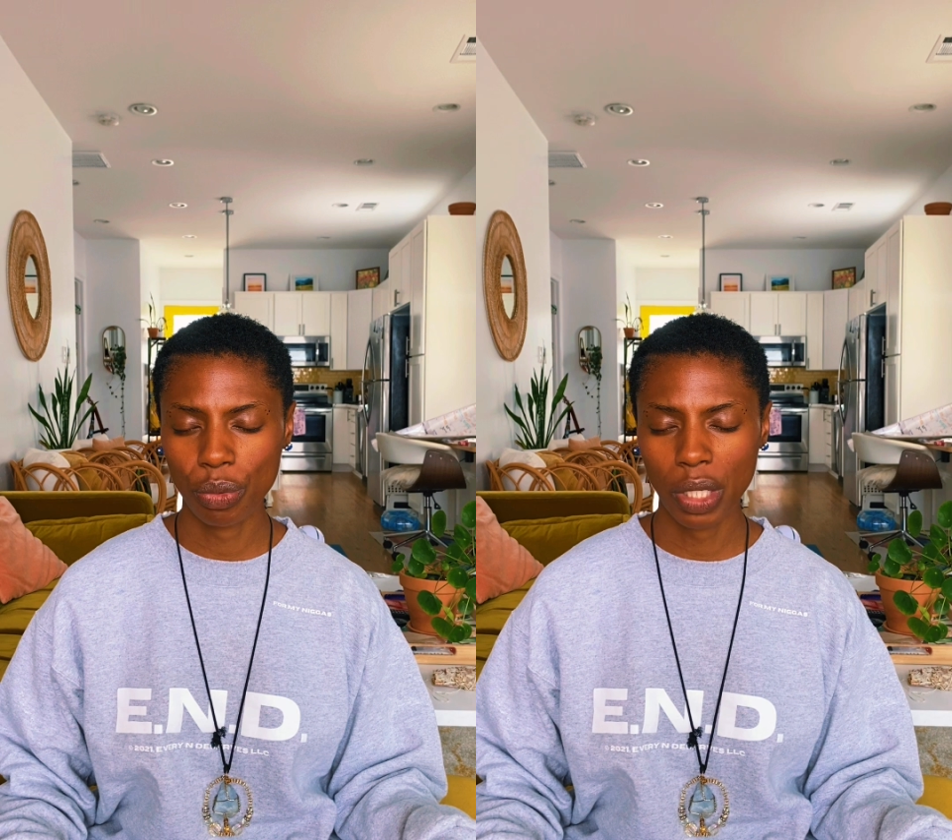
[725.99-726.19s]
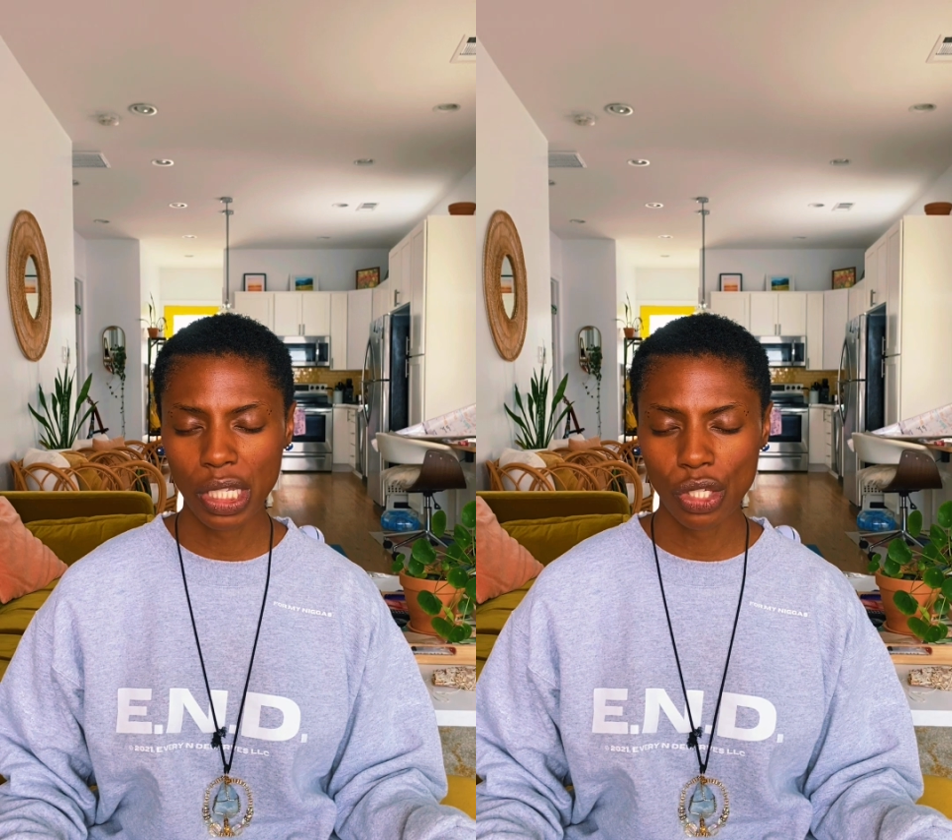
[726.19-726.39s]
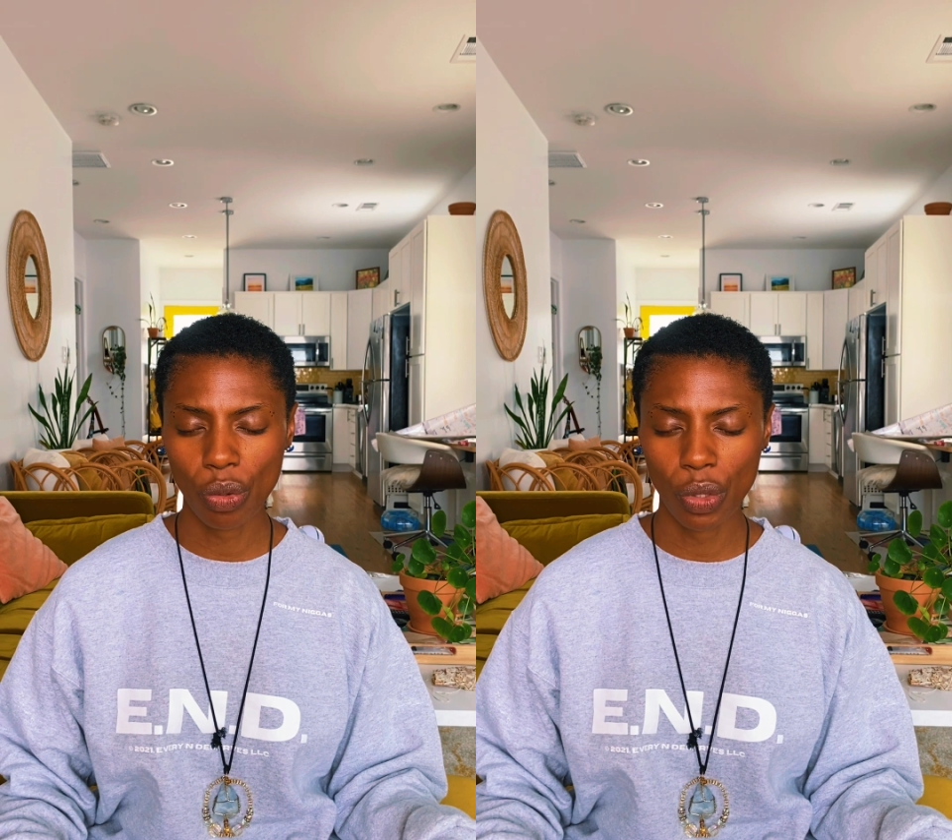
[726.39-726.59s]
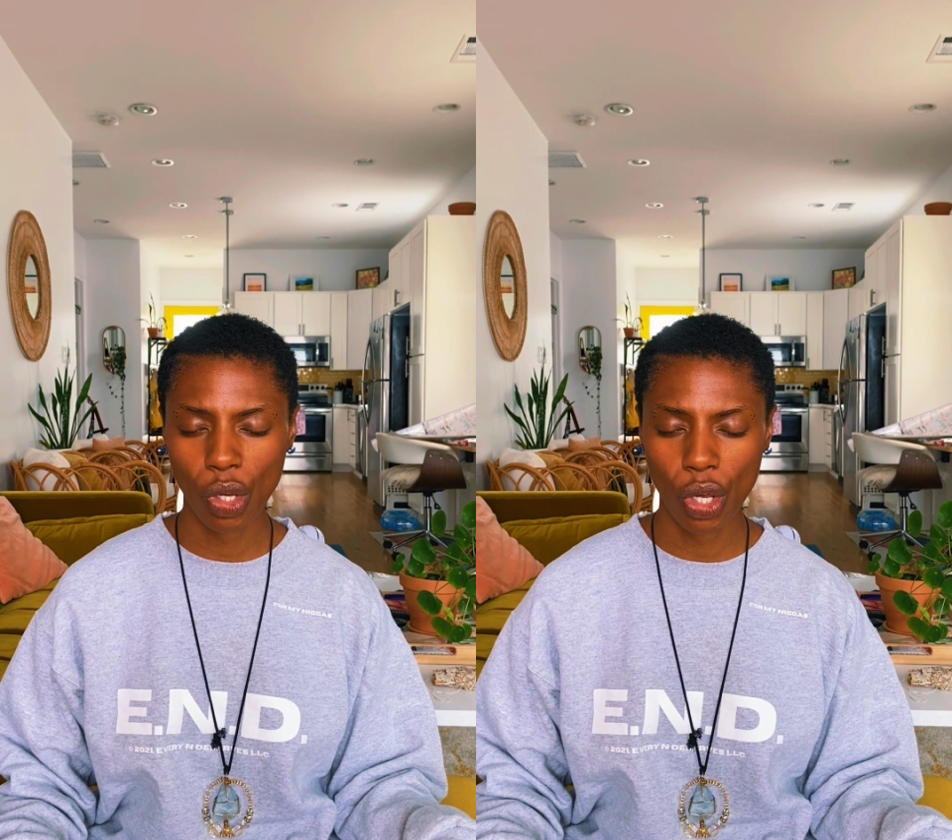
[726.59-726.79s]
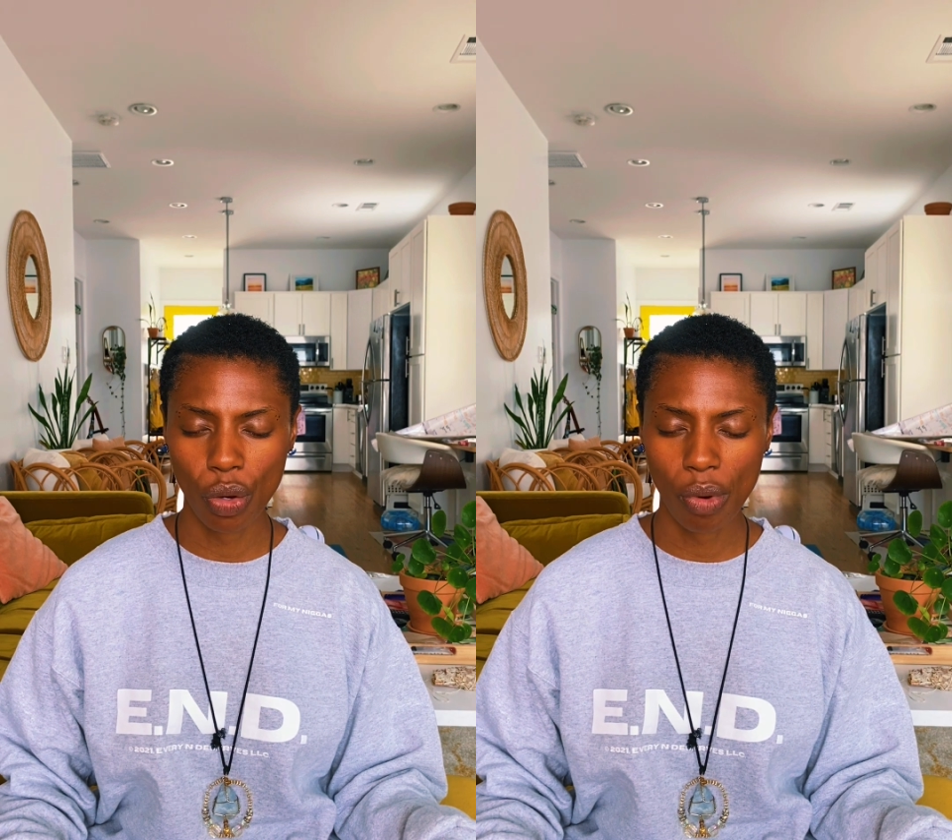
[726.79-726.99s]
what is going
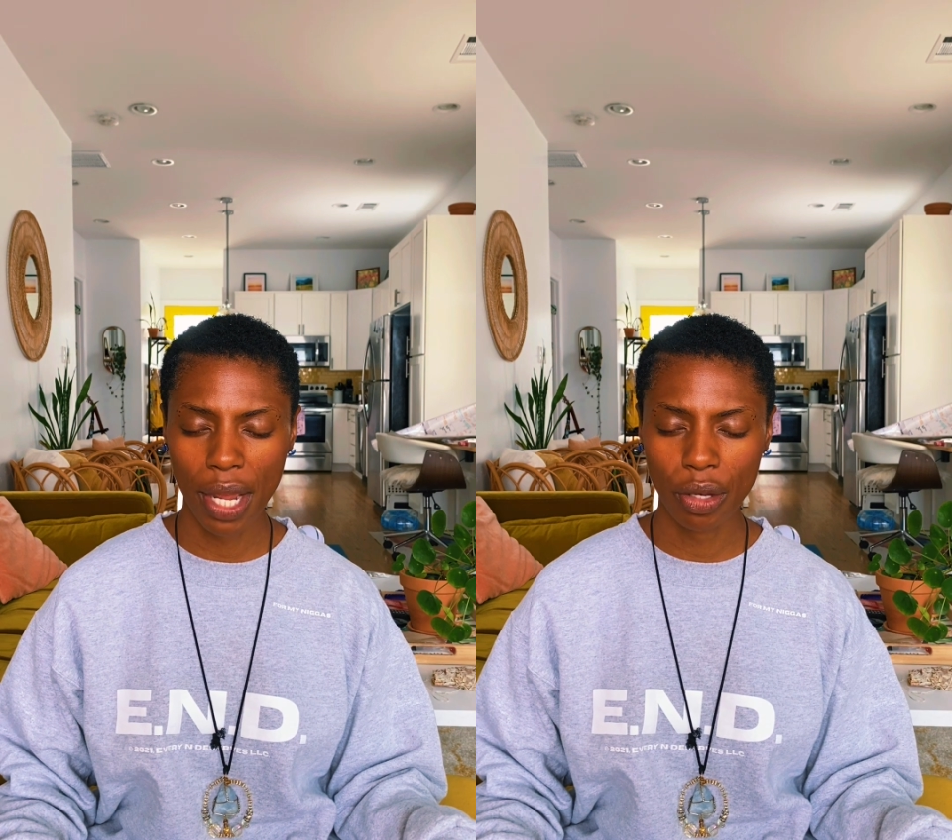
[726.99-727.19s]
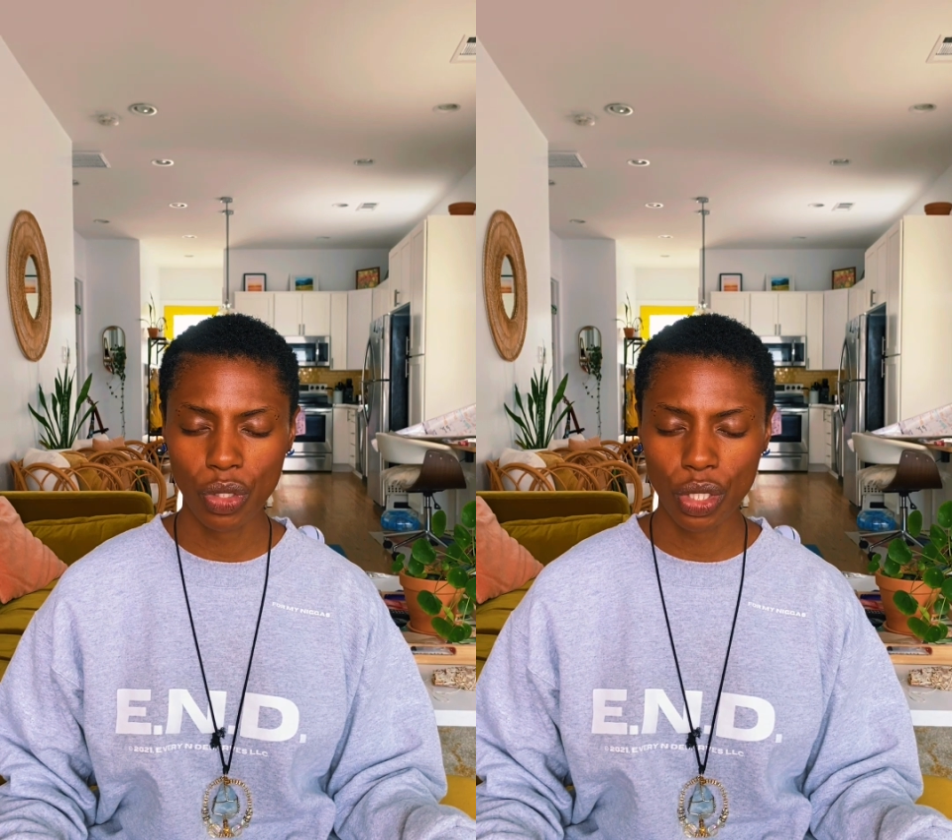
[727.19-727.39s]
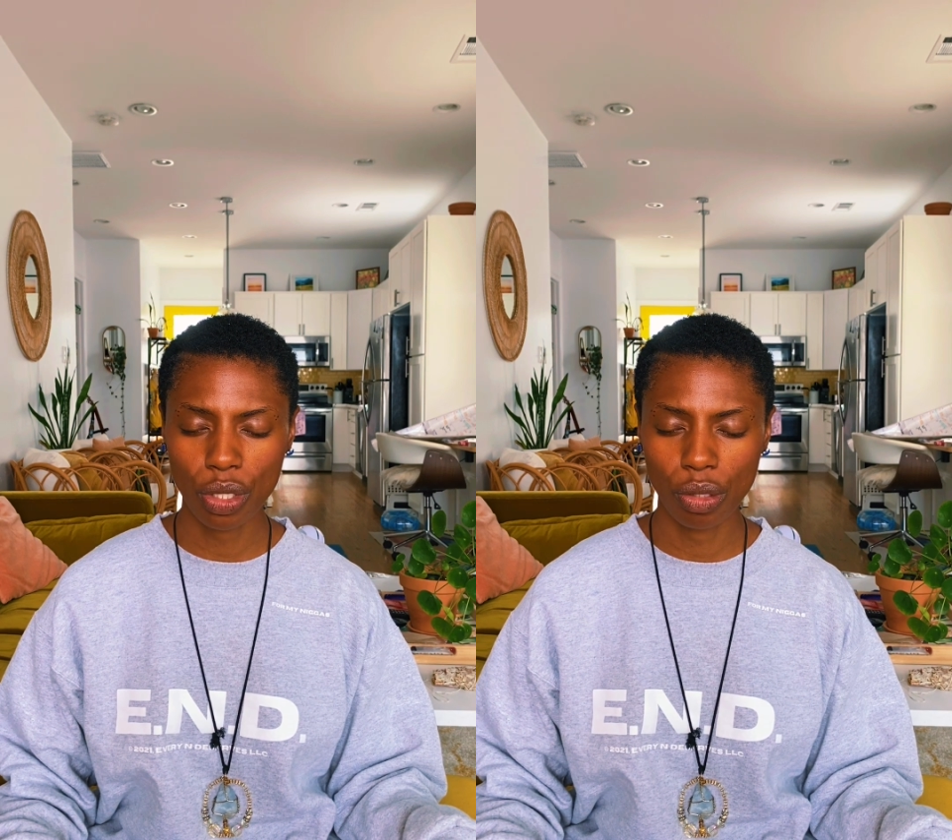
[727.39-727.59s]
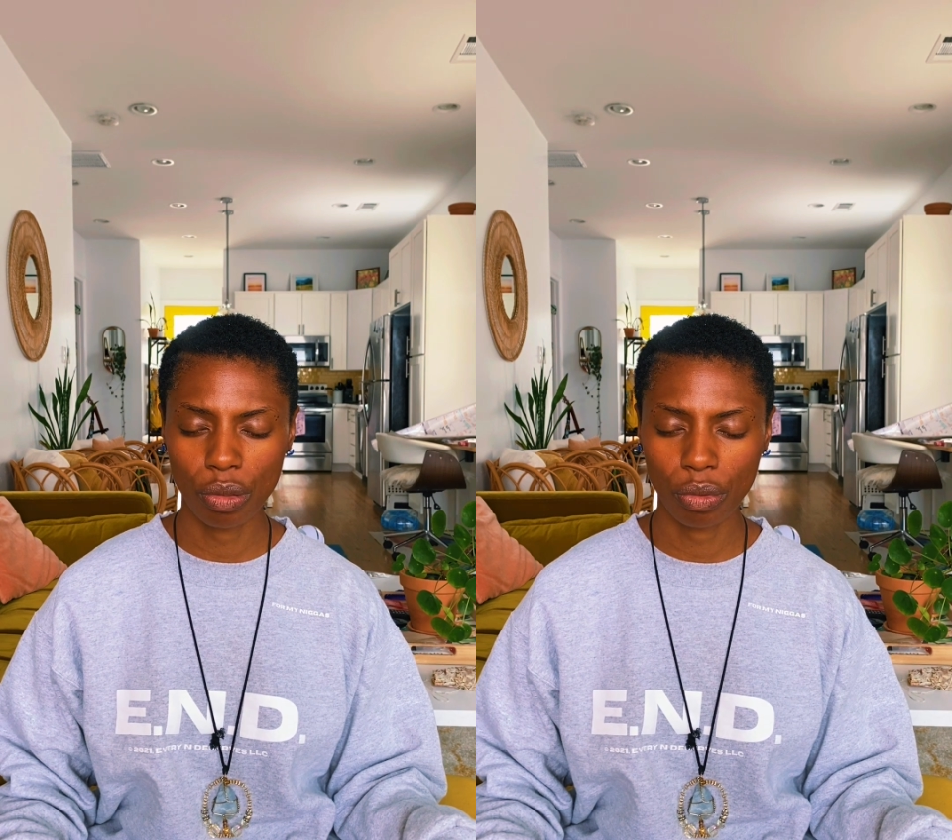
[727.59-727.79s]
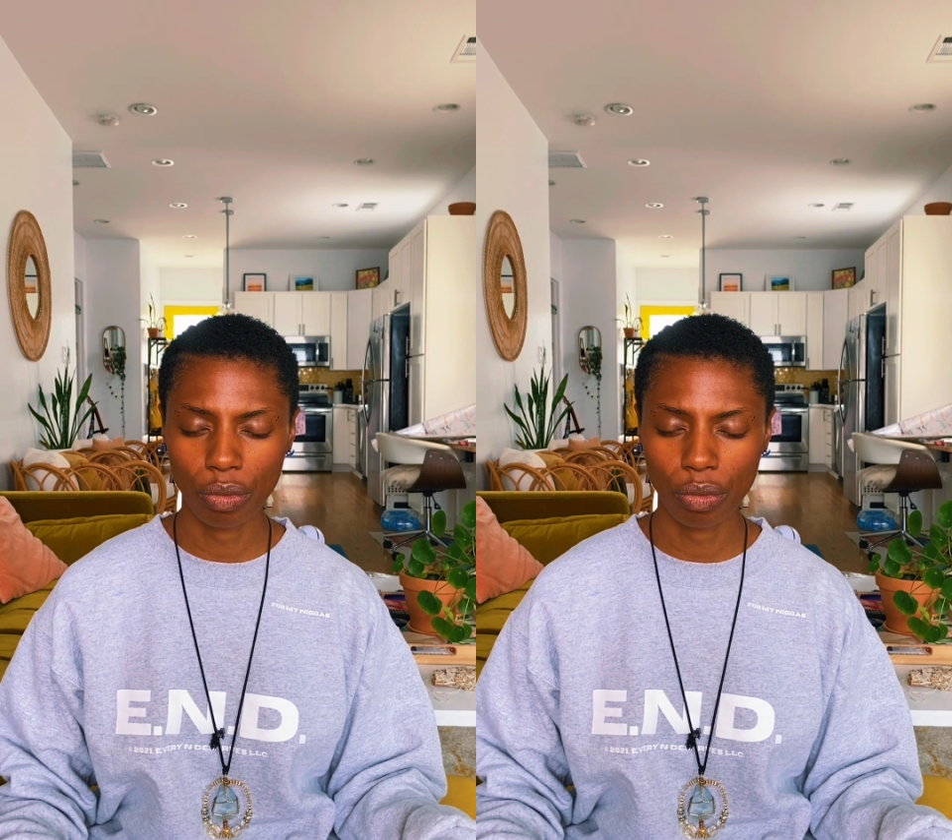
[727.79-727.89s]
on around you,